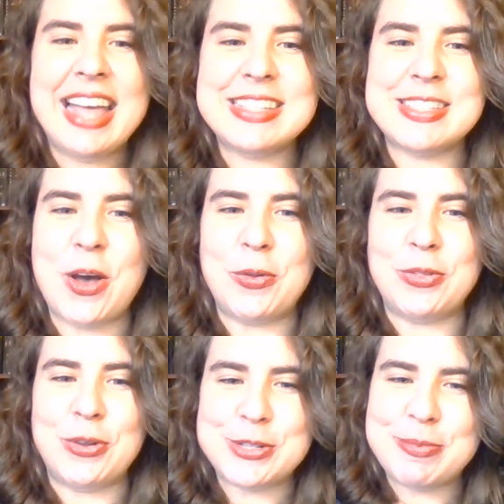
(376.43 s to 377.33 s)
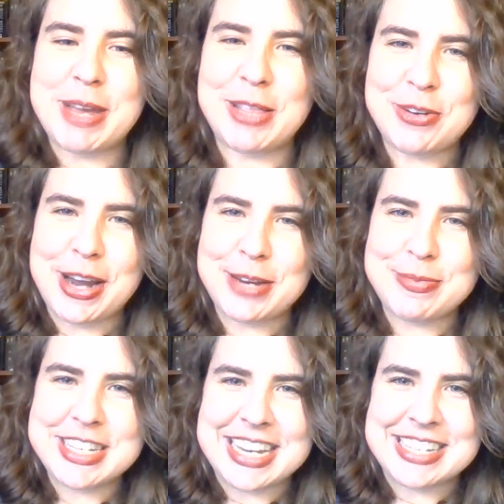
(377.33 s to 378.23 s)
So those are my 3
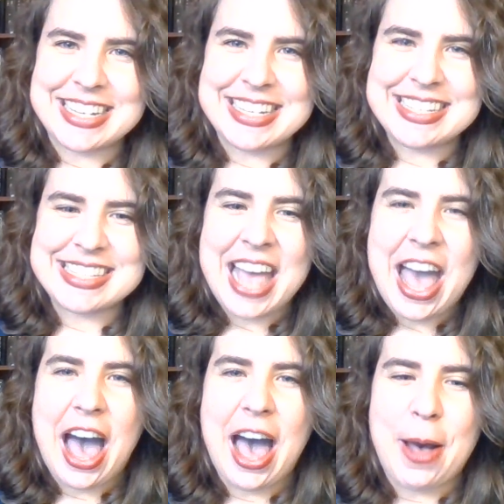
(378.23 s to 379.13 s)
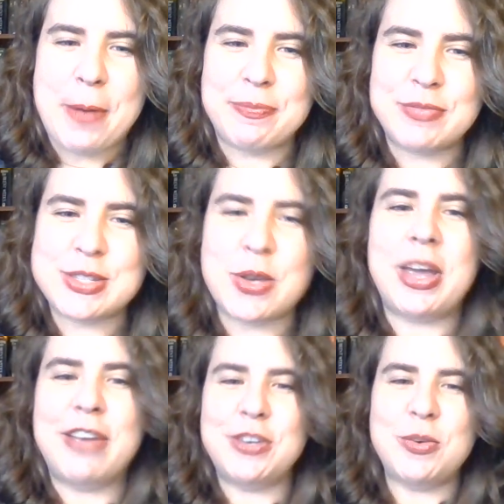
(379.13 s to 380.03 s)
recommendations. So
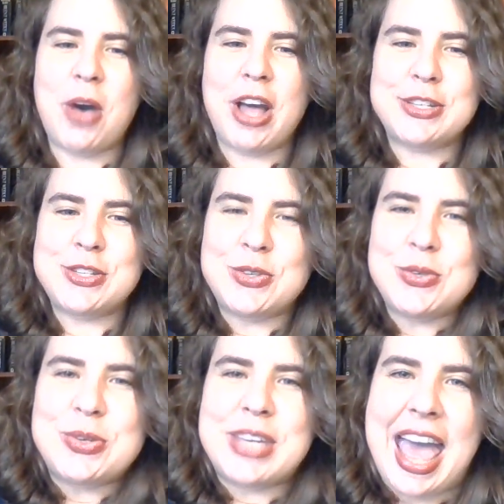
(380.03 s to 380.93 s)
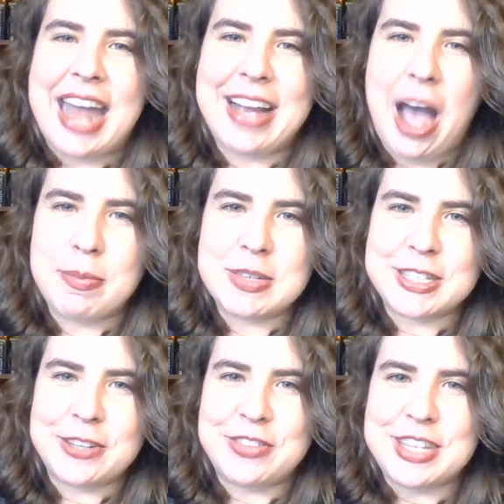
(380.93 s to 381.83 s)
if you want to get copies
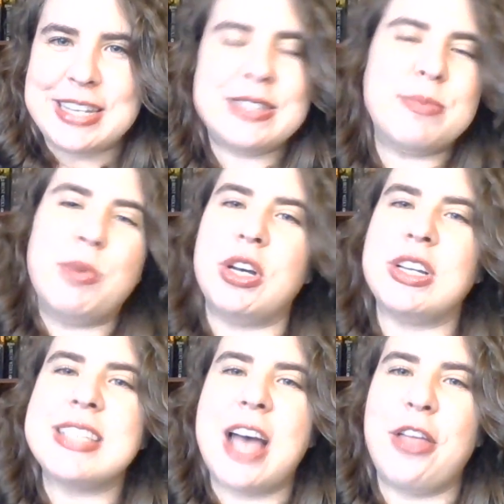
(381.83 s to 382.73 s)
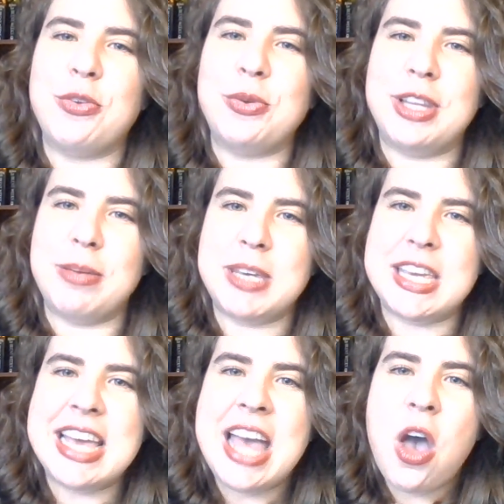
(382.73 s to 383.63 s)
of these books through
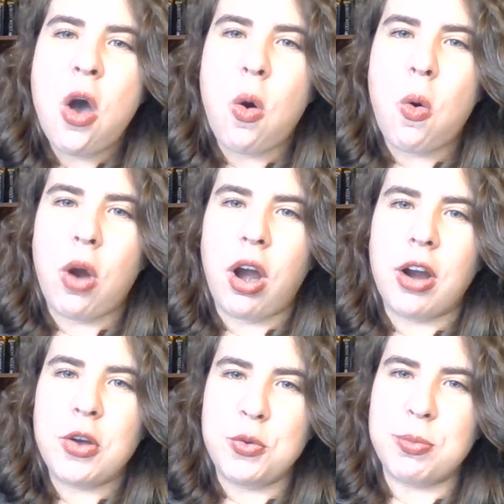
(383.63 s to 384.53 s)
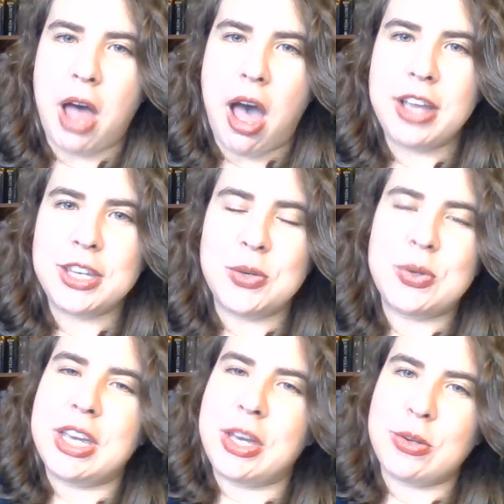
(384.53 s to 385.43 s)
Libby or Hoopla, you
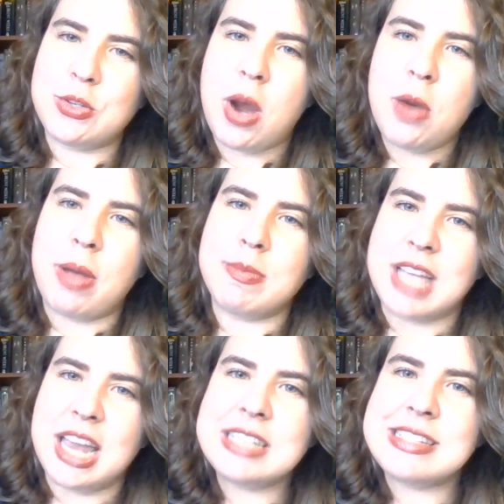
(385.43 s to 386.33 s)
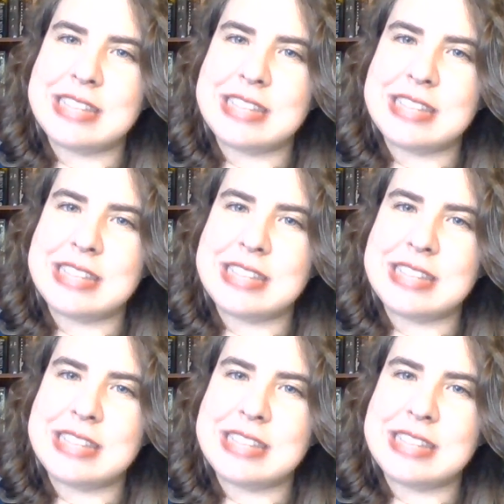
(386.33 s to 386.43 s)
can go to our website,